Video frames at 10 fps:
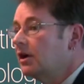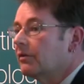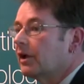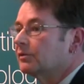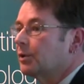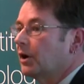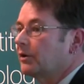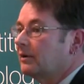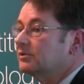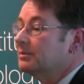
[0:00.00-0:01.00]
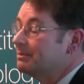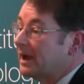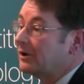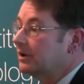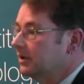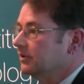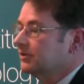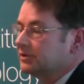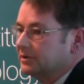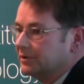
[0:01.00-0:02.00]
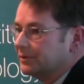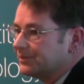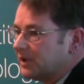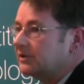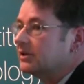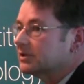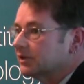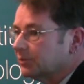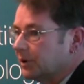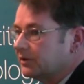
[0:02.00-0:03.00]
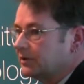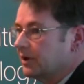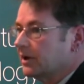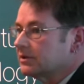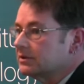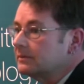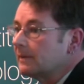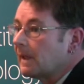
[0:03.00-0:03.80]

of those programs and barriers to Indigenous reintegration.